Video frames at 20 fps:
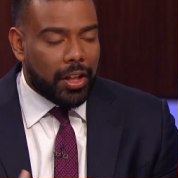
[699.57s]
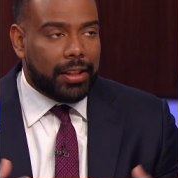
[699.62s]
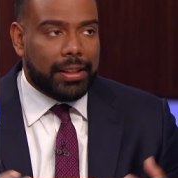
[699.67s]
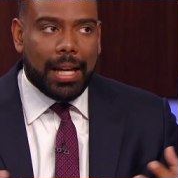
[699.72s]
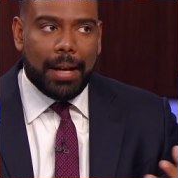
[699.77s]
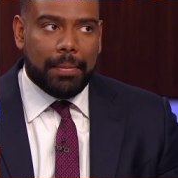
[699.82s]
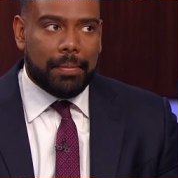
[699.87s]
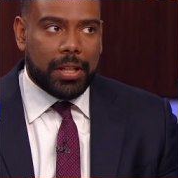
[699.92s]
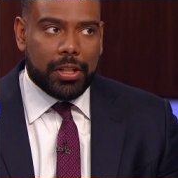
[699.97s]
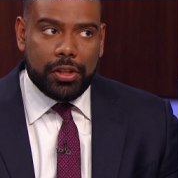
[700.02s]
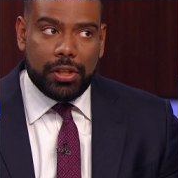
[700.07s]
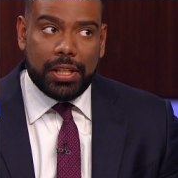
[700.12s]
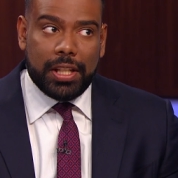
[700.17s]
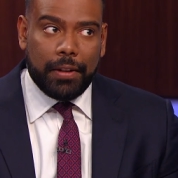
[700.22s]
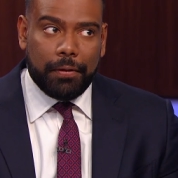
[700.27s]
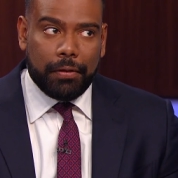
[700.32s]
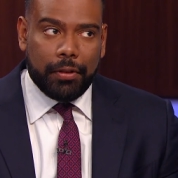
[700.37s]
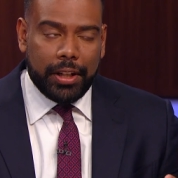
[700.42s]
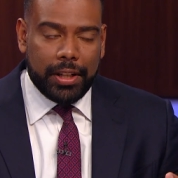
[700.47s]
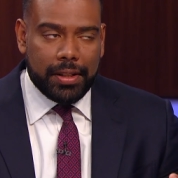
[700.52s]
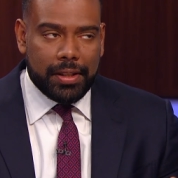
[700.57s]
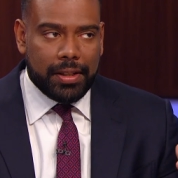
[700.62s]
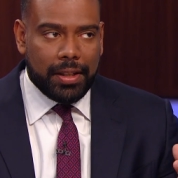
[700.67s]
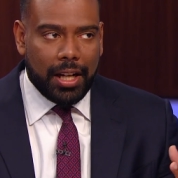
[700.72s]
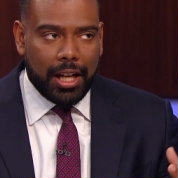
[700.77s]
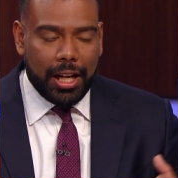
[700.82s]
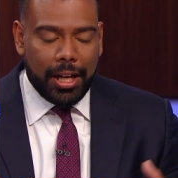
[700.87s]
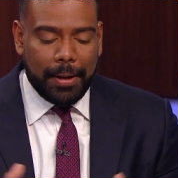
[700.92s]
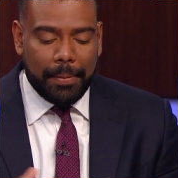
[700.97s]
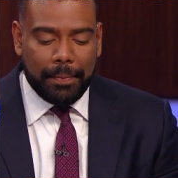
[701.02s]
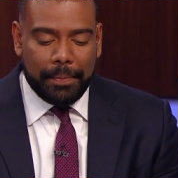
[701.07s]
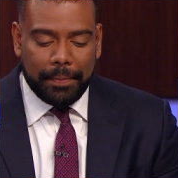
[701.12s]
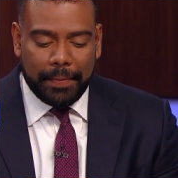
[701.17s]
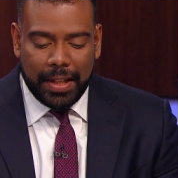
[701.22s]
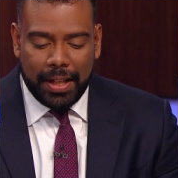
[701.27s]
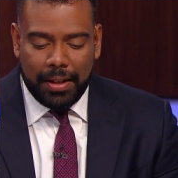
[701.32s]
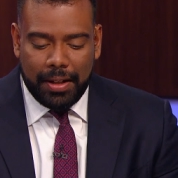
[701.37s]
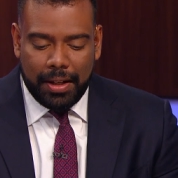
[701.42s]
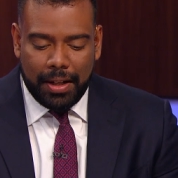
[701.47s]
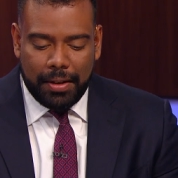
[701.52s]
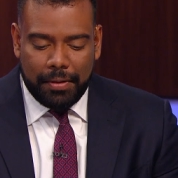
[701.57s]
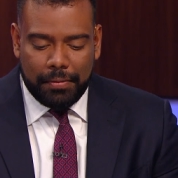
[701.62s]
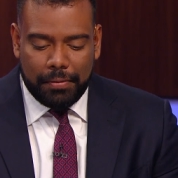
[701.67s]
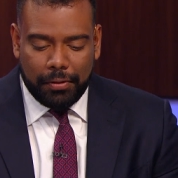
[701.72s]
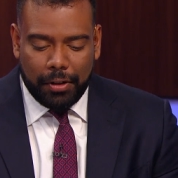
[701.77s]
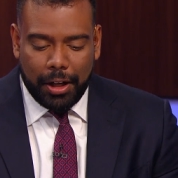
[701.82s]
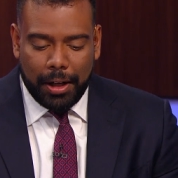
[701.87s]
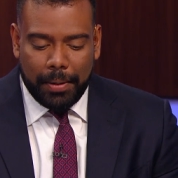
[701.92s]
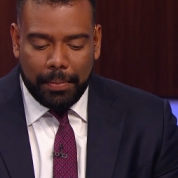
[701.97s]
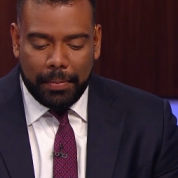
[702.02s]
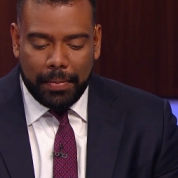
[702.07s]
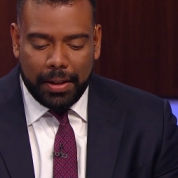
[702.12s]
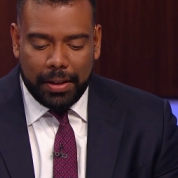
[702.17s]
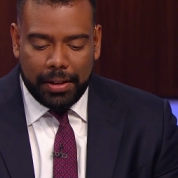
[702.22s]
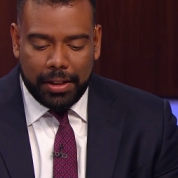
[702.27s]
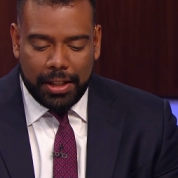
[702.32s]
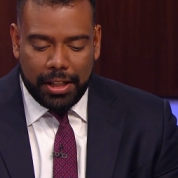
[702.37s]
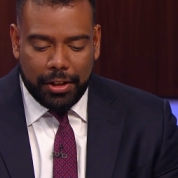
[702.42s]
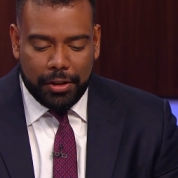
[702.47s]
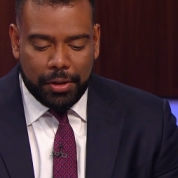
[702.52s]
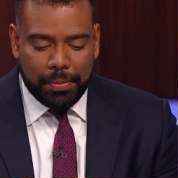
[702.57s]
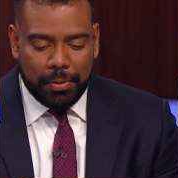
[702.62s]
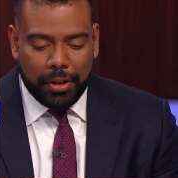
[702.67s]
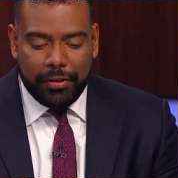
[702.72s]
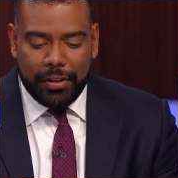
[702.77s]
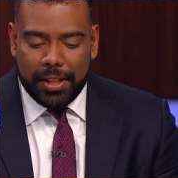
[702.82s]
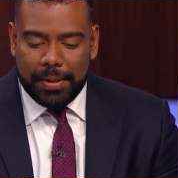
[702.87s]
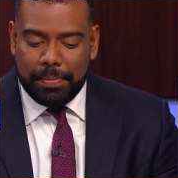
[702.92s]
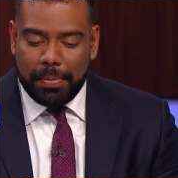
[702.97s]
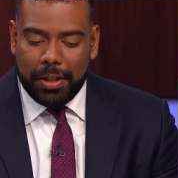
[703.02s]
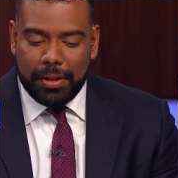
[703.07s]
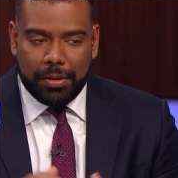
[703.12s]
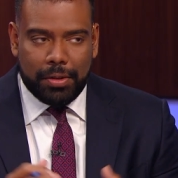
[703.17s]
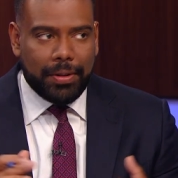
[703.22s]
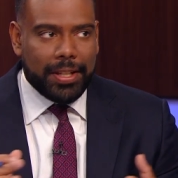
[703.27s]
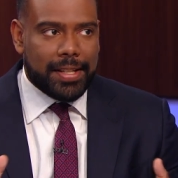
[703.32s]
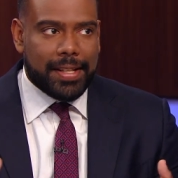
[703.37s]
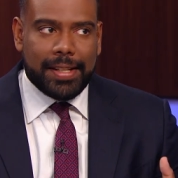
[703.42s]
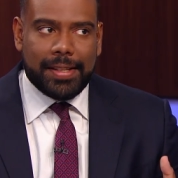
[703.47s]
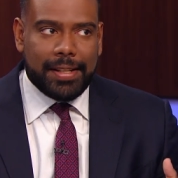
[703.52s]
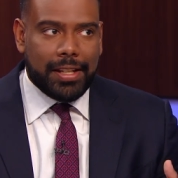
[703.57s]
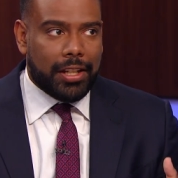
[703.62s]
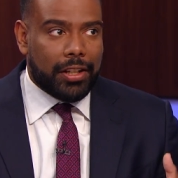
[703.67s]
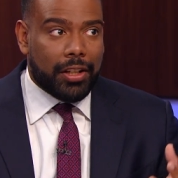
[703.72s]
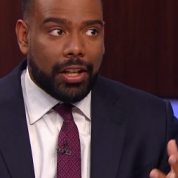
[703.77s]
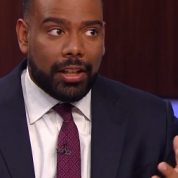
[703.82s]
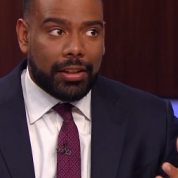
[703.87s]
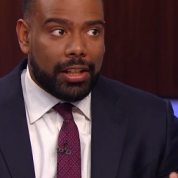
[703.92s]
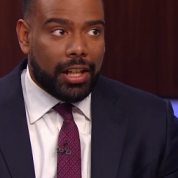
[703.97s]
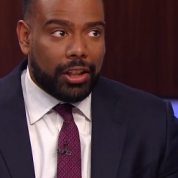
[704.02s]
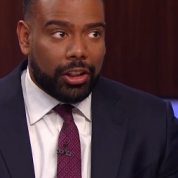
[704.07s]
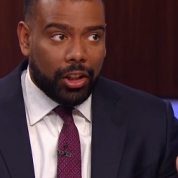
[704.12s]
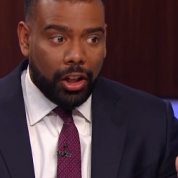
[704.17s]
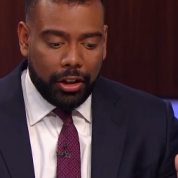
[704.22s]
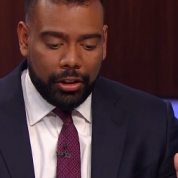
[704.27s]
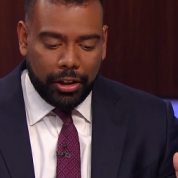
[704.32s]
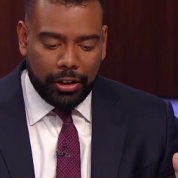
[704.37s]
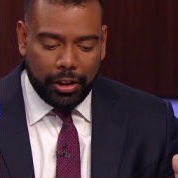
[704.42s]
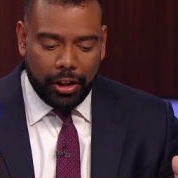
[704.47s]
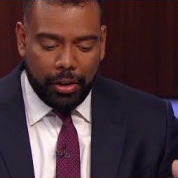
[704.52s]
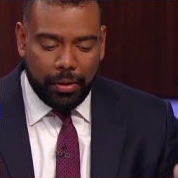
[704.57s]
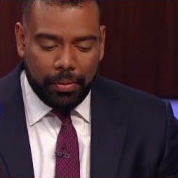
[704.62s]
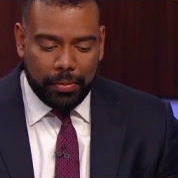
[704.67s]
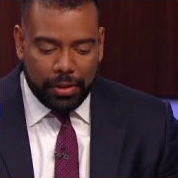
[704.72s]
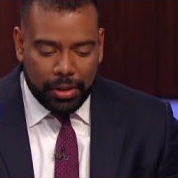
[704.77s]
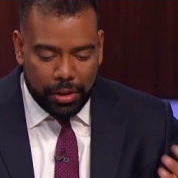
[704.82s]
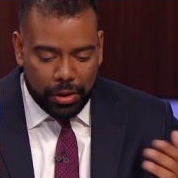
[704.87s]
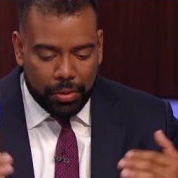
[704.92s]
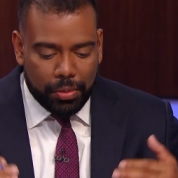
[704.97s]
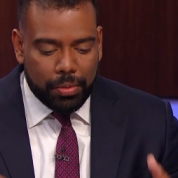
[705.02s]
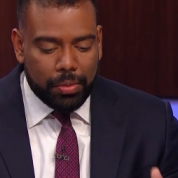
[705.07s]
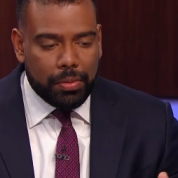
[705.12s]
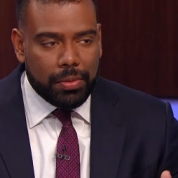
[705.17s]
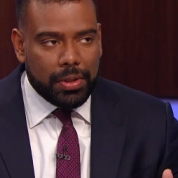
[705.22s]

not that much different um, from the years previous, but twenty sixteen, not that long ago, you